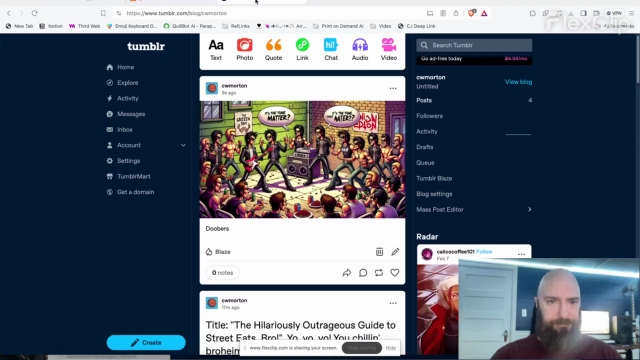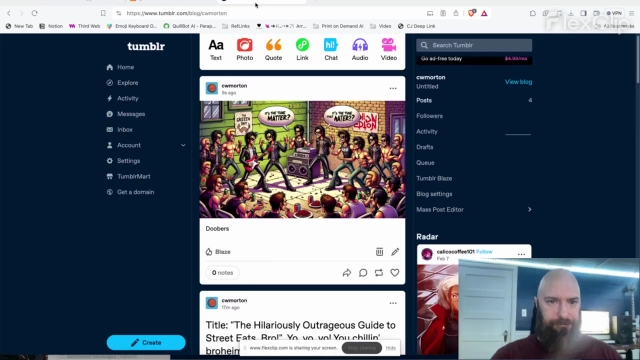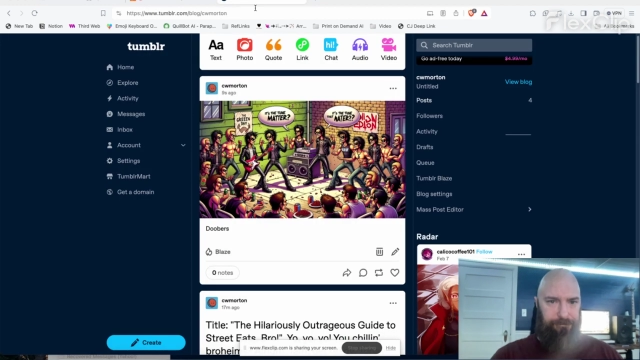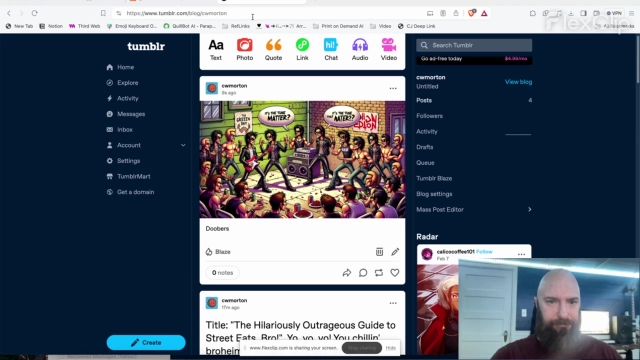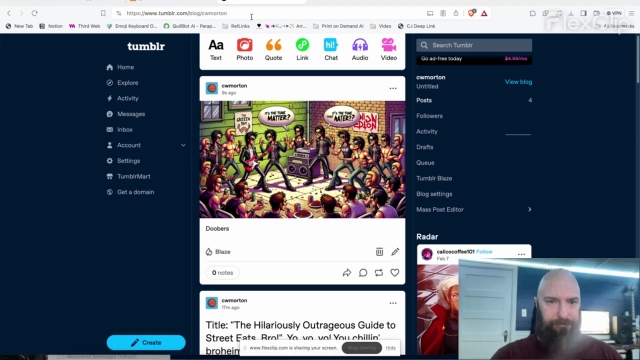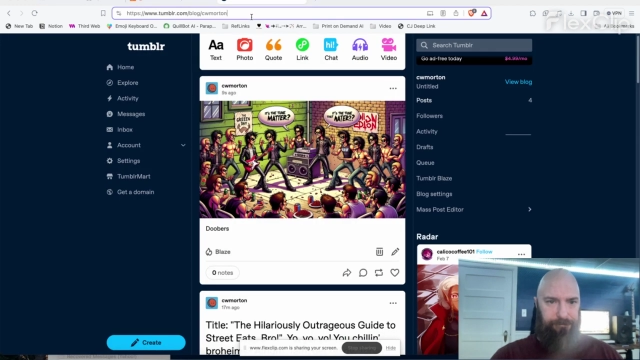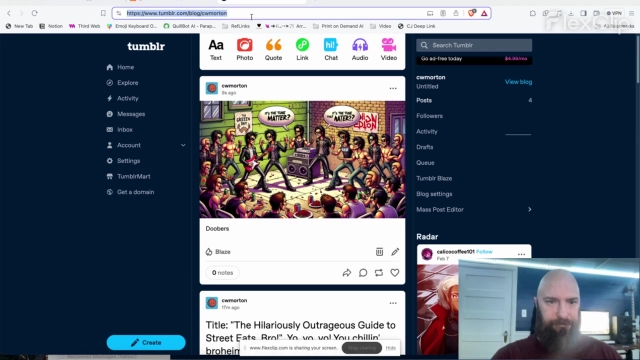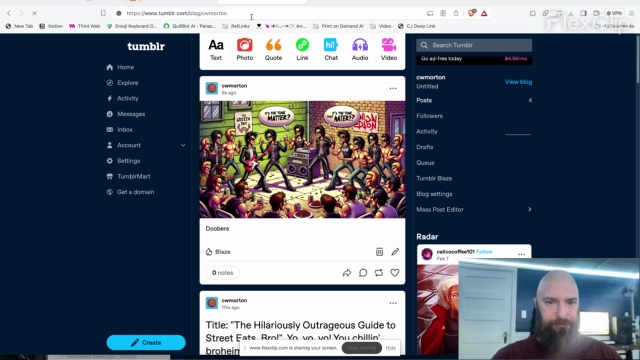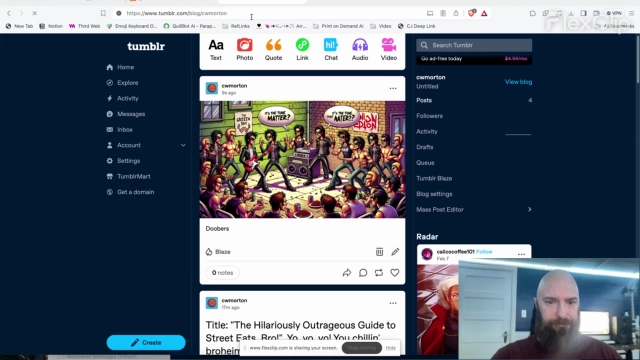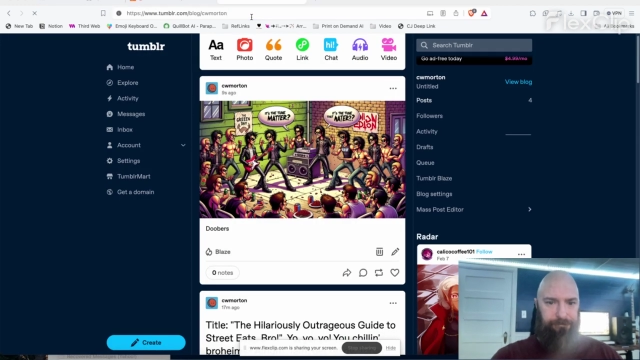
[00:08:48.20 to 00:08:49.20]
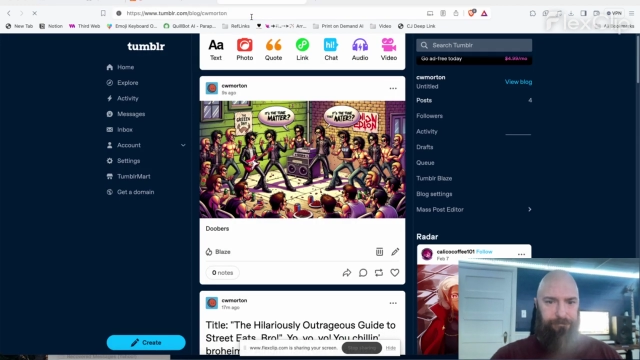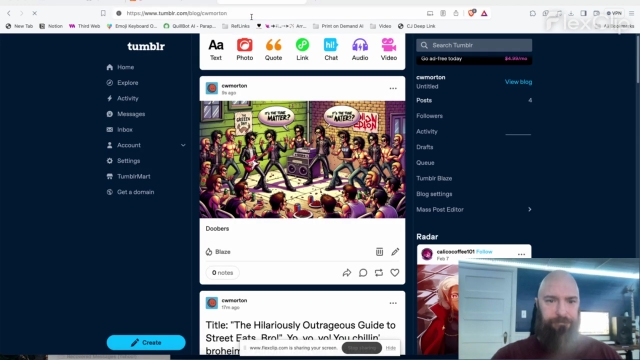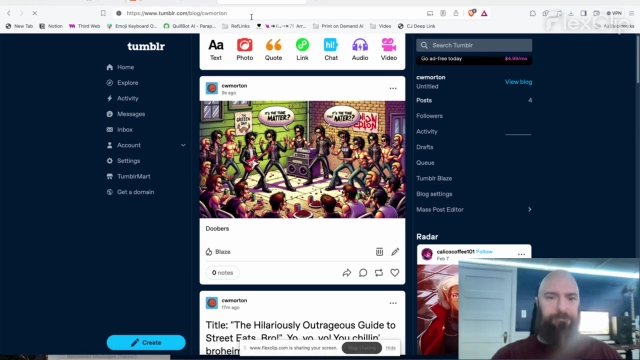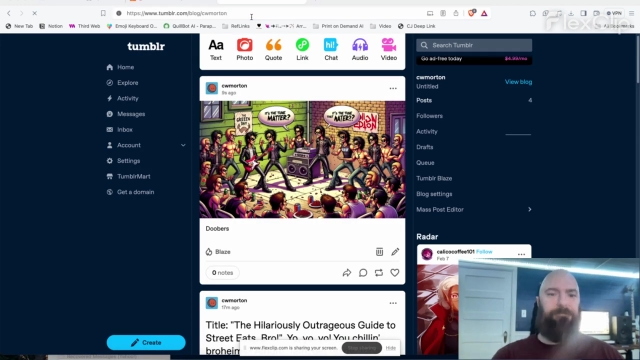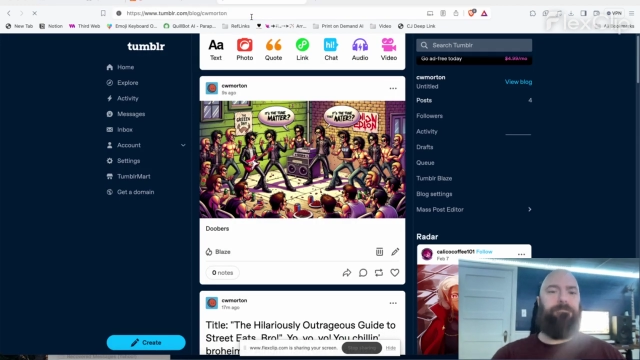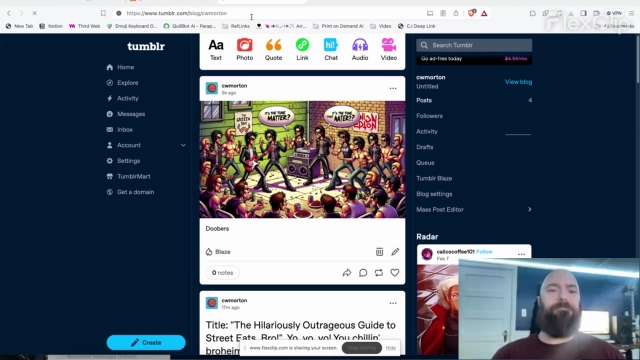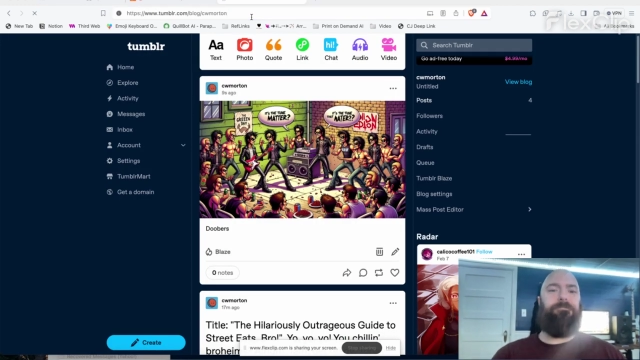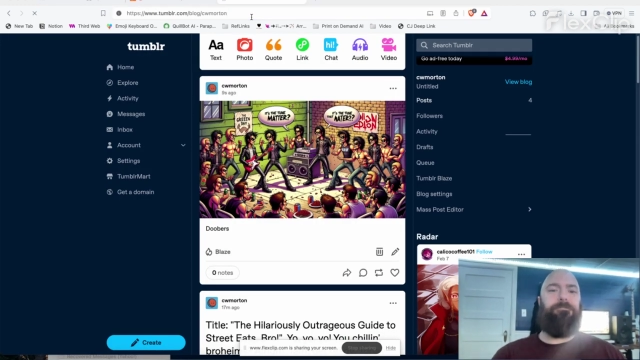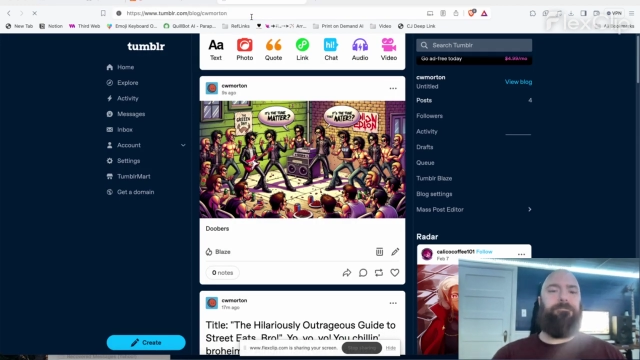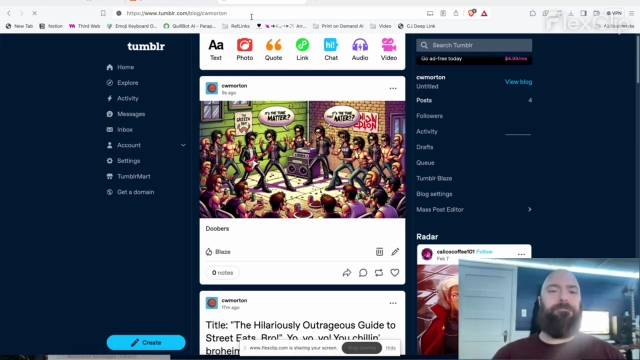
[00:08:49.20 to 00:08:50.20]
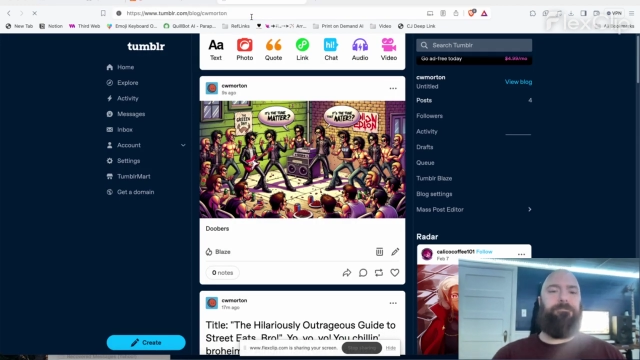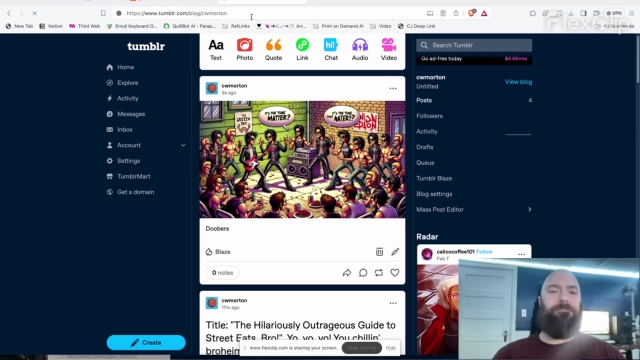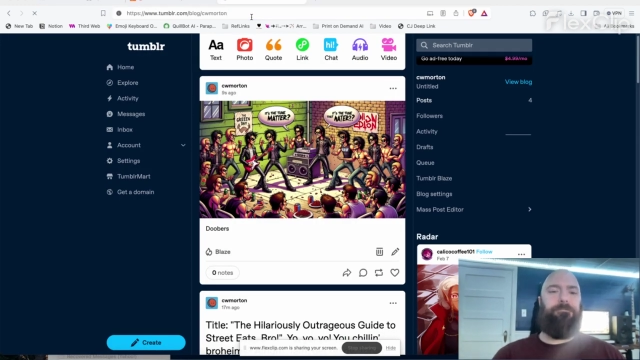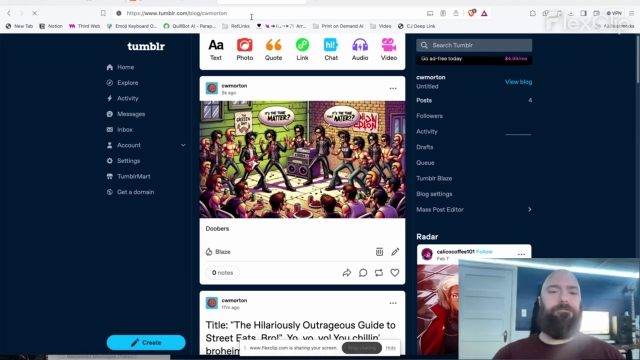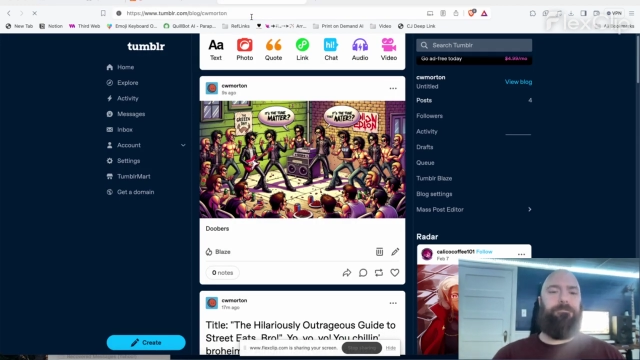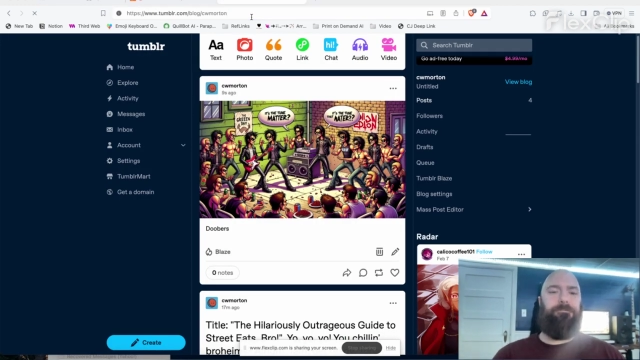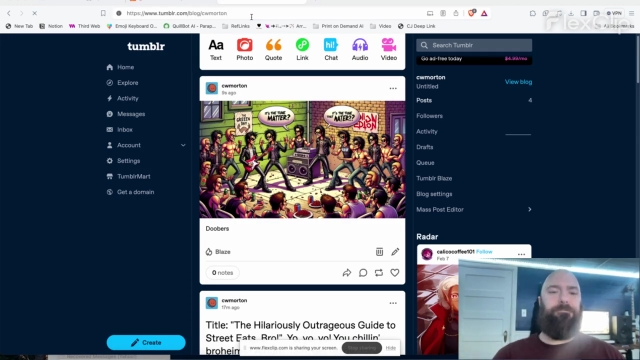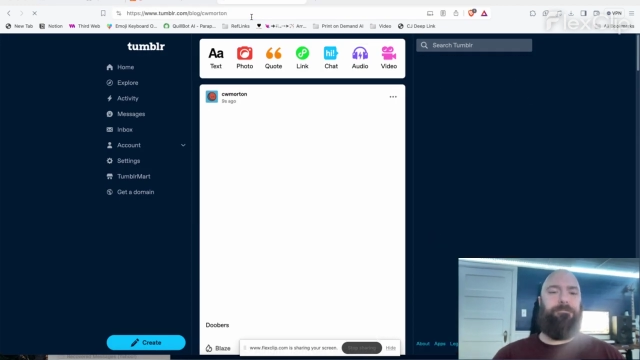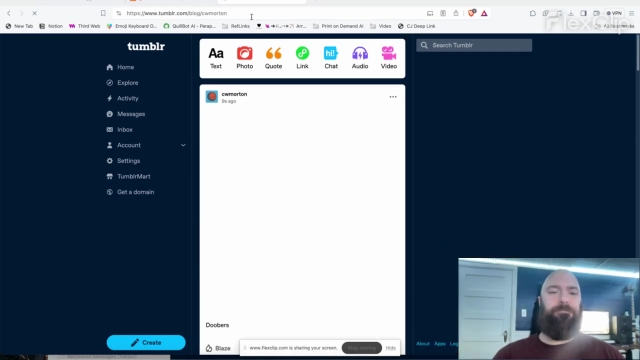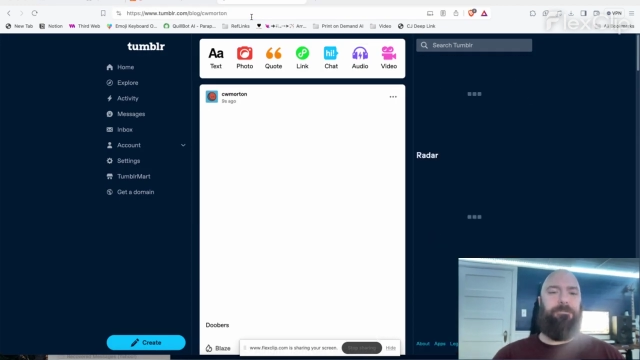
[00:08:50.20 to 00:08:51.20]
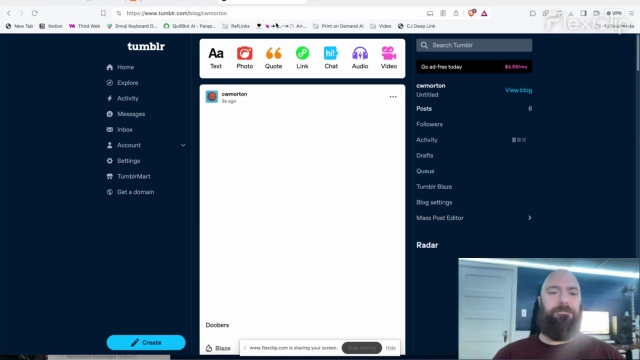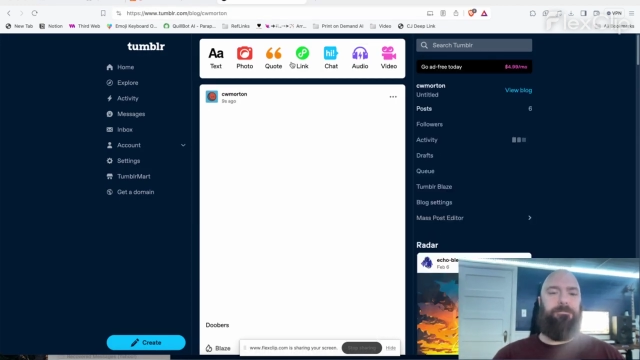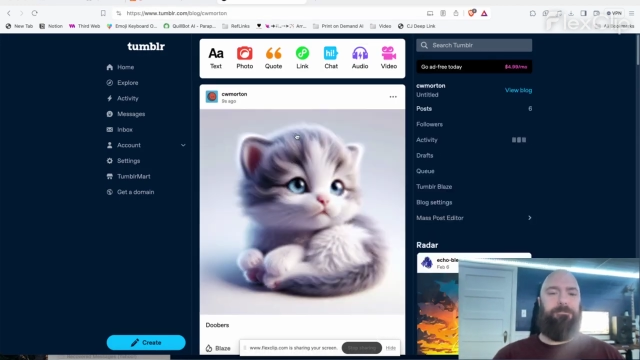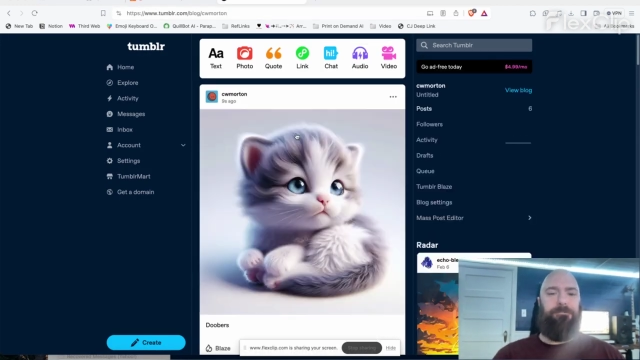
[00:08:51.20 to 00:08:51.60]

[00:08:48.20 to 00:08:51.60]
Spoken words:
Nobody speaks.